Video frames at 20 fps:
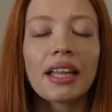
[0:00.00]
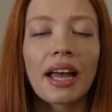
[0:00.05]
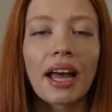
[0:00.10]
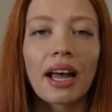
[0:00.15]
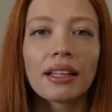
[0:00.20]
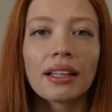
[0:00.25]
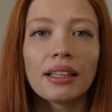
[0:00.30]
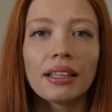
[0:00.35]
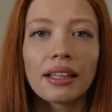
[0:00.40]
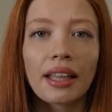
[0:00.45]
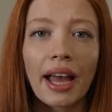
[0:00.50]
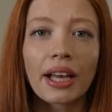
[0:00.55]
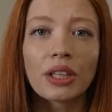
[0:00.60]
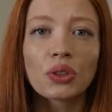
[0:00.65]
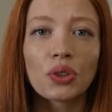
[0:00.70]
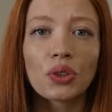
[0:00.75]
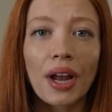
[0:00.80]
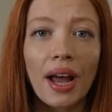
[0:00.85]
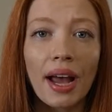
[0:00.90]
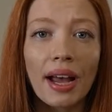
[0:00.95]
that it
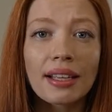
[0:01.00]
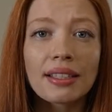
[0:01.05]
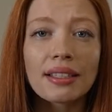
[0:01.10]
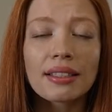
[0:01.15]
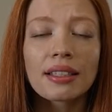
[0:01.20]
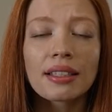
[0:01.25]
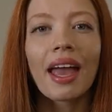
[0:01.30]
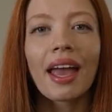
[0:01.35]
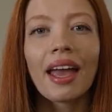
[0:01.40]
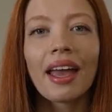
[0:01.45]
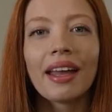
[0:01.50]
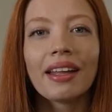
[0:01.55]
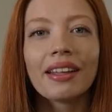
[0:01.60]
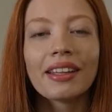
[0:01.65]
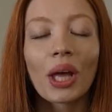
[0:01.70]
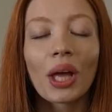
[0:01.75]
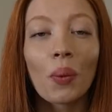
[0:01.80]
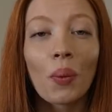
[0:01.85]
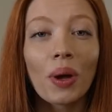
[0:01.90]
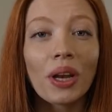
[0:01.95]
has on us,
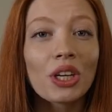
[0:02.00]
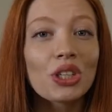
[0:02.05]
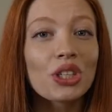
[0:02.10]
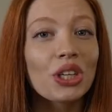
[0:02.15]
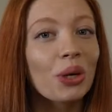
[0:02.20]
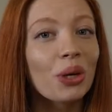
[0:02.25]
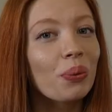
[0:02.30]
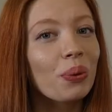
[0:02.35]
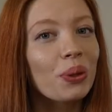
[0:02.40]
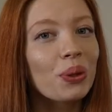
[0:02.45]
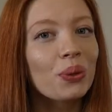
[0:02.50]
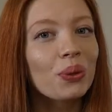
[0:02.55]
and I want to share with